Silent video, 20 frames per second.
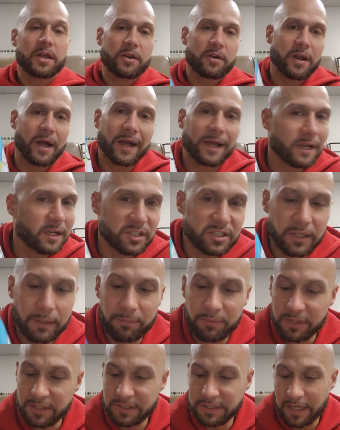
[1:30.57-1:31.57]
you're not going to
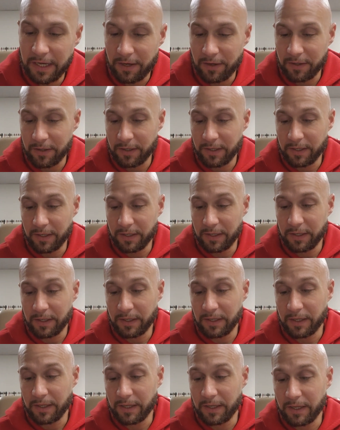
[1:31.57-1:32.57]
ship this out. It,
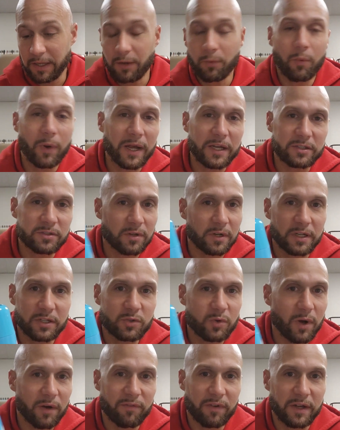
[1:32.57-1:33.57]
it, it, weighs only
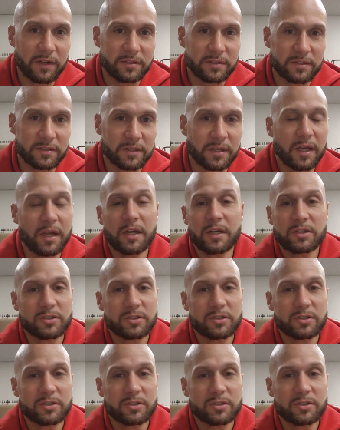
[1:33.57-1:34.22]
12 ounces.